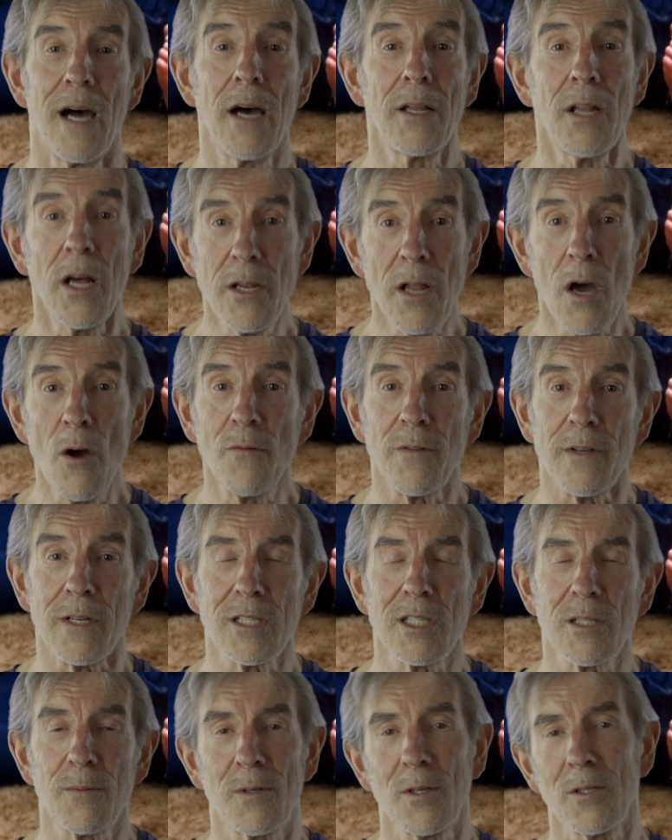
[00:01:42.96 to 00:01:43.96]
and I know
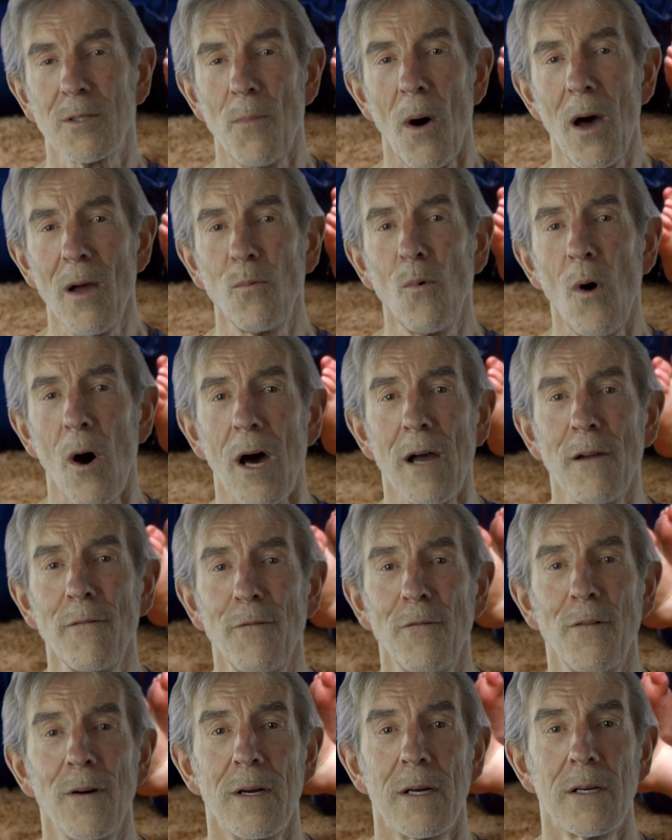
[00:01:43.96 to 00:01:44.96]
this because my wife
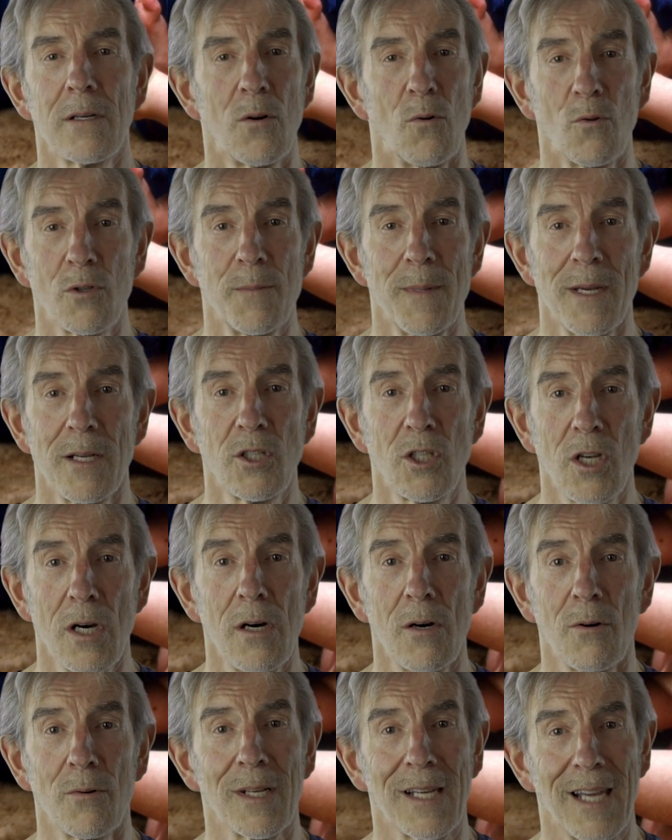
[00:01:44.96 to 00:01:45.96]
calls me a child